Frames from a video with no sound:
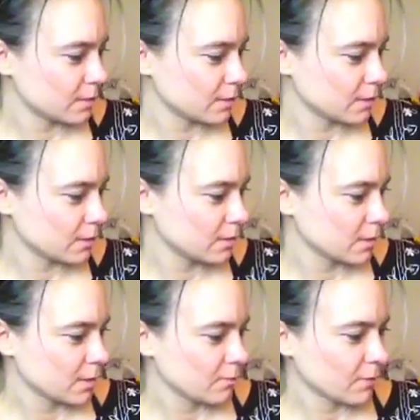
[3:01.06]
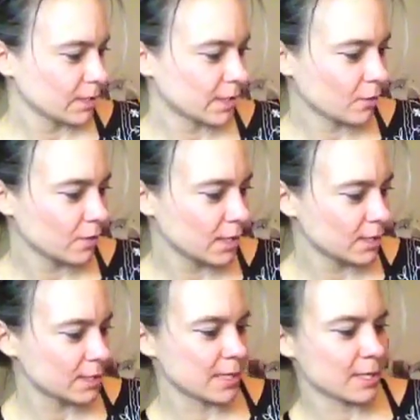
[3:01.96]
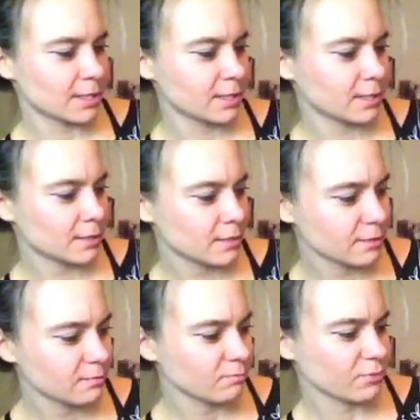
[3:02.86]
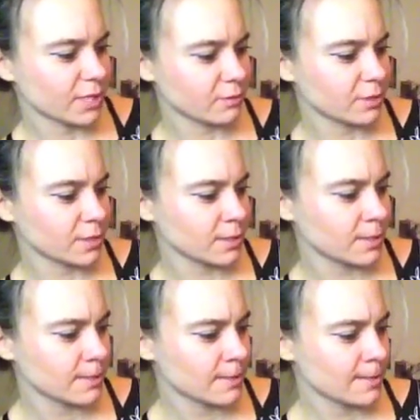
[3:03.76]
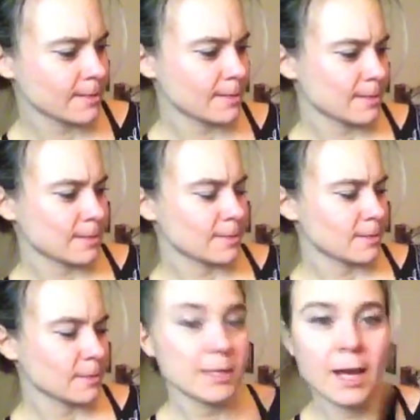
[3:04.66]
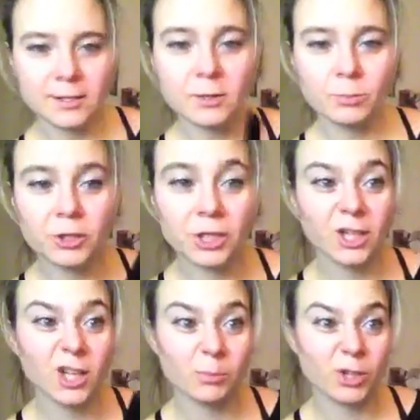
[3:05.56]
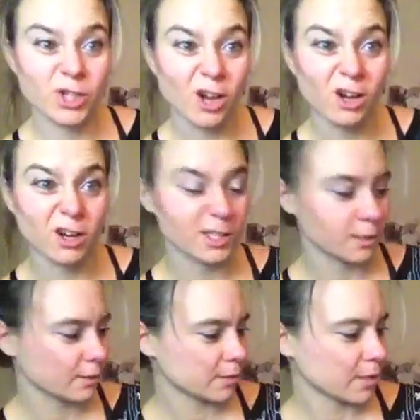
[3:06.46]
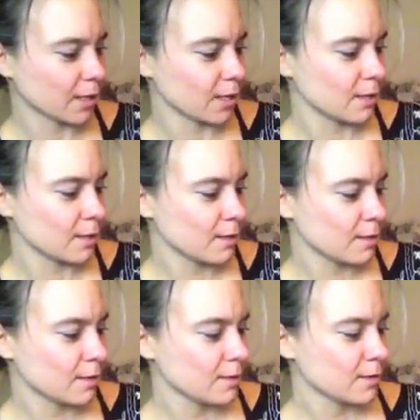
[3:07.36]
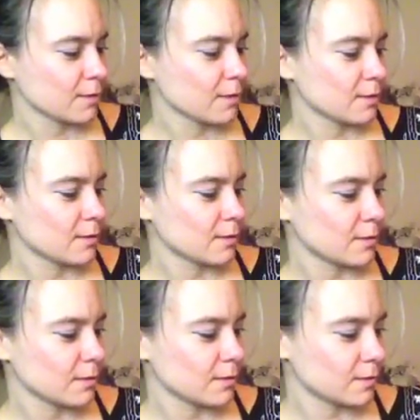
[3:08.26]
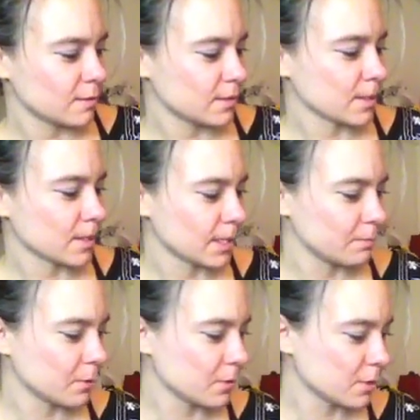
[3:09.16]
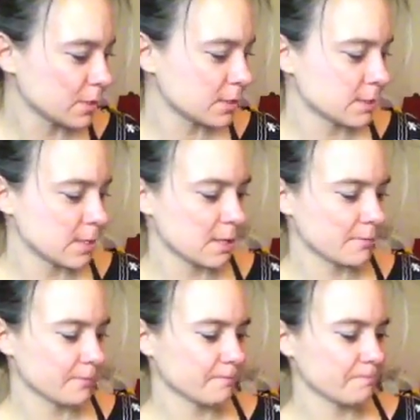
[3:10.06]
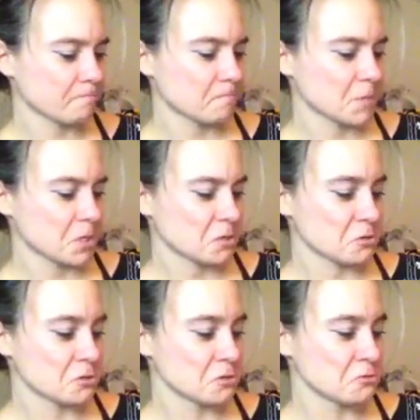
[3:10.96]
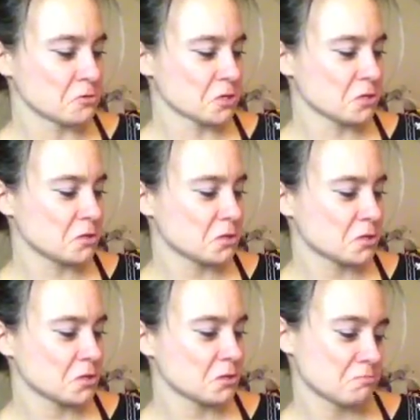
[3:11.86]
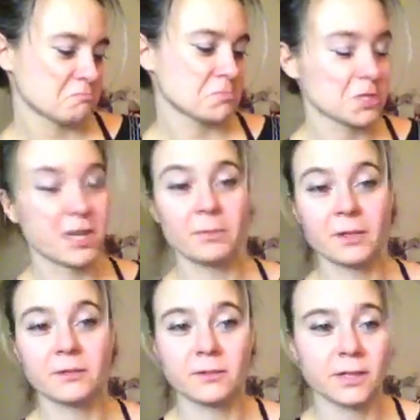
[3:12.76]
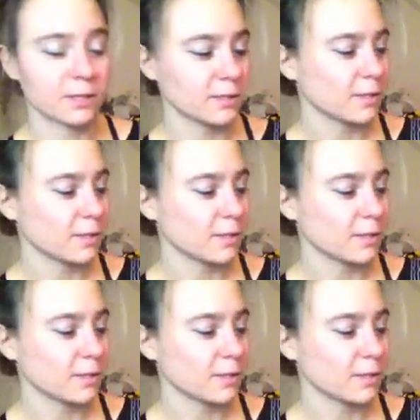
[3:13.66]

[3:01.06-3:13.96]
so I need to get on the internet. Browser. Yeah, so pushing, you gotta push hard. Okay. Into the type box. Yep. Google. Typing's alright.